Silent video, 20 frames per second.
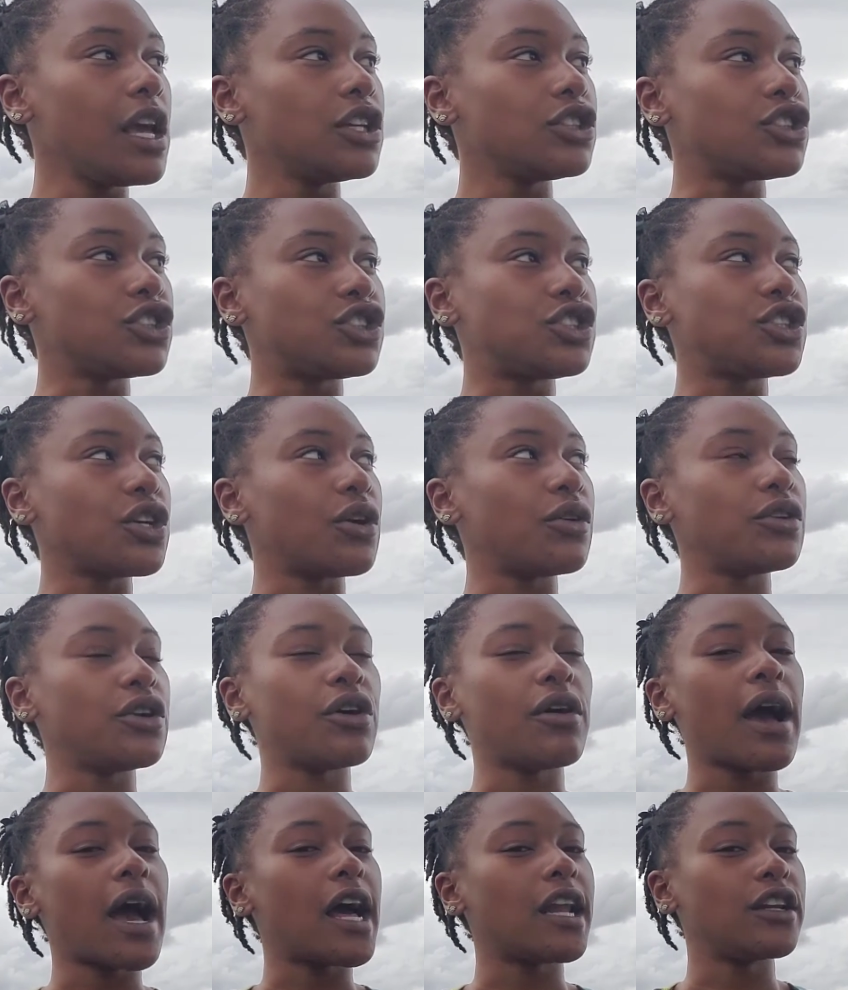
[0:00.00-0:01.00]
just don't know
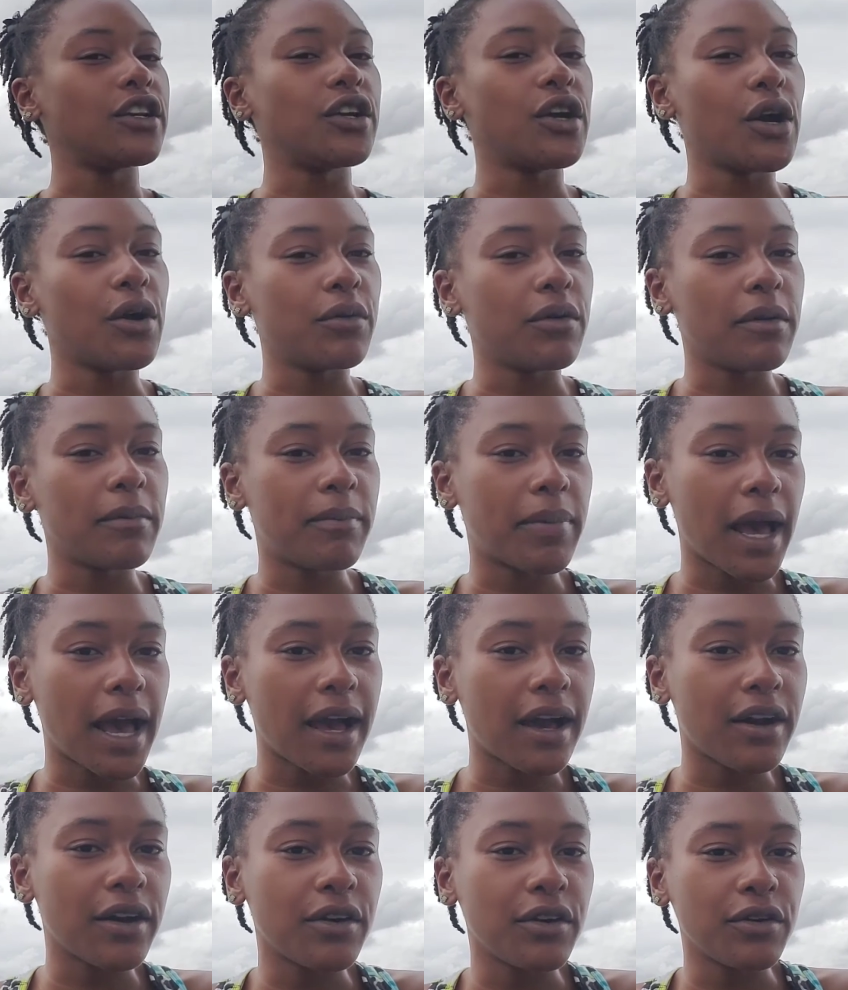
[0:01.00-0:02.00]
how to go
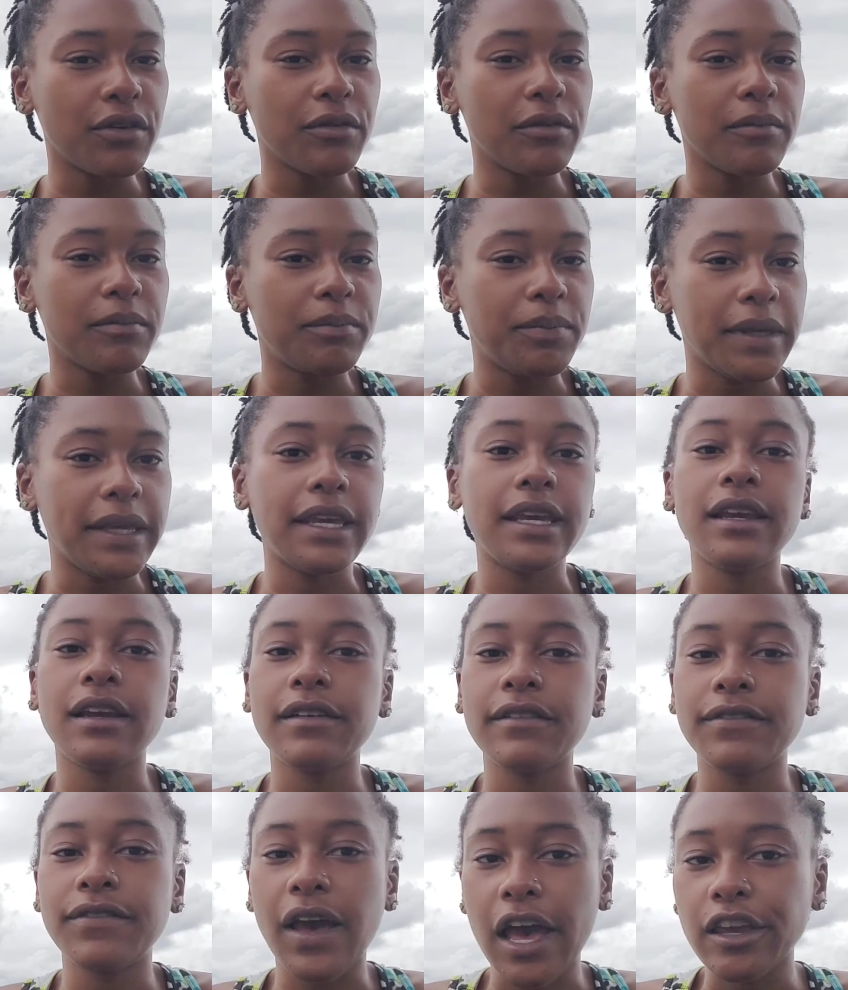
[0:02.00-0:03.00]
about being
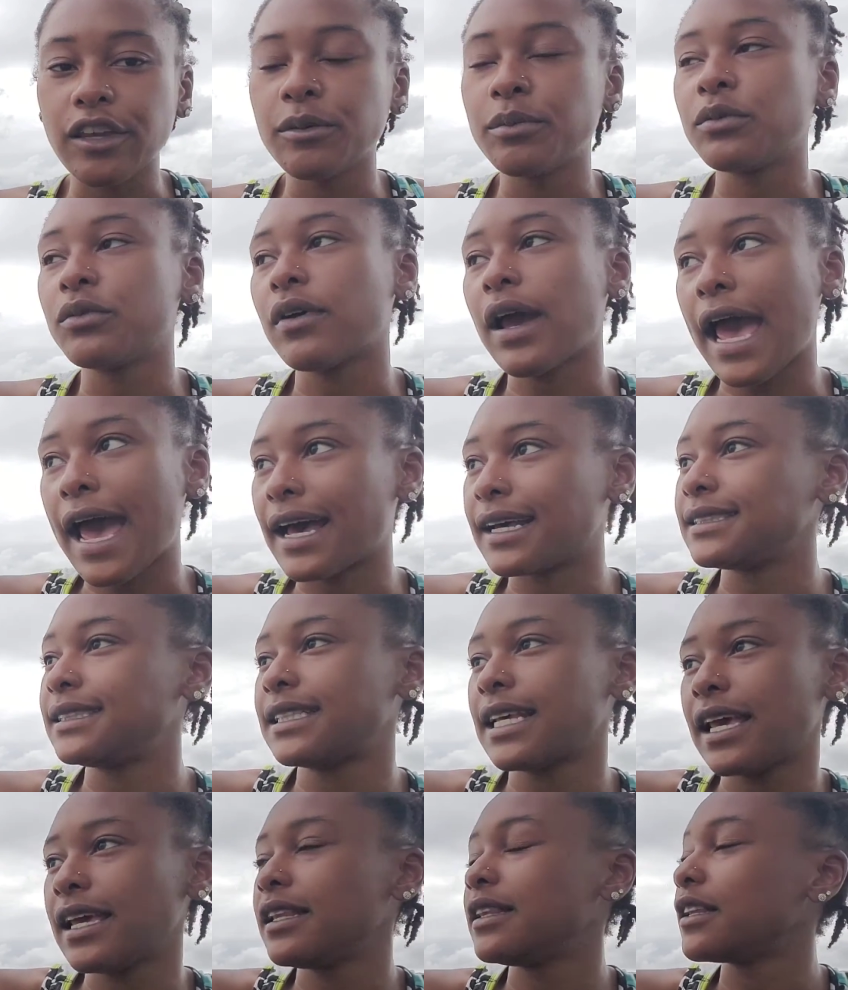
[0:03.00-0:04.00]
a valuable
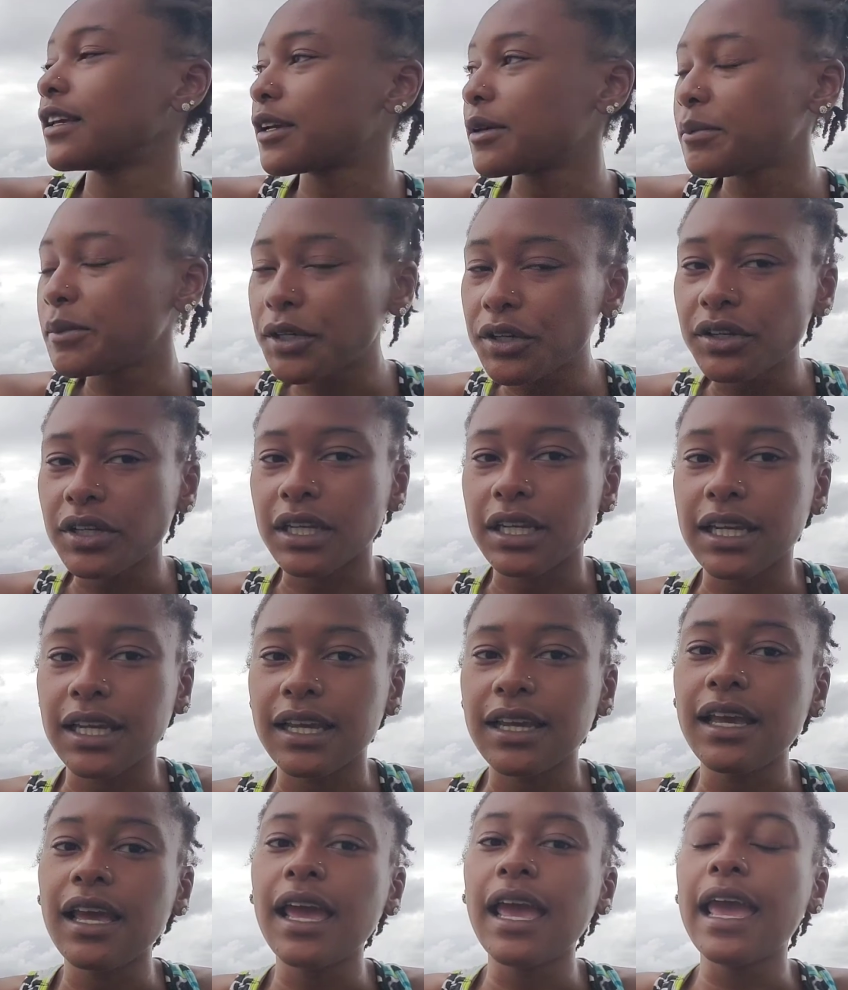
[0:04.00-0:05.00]
asset in the community.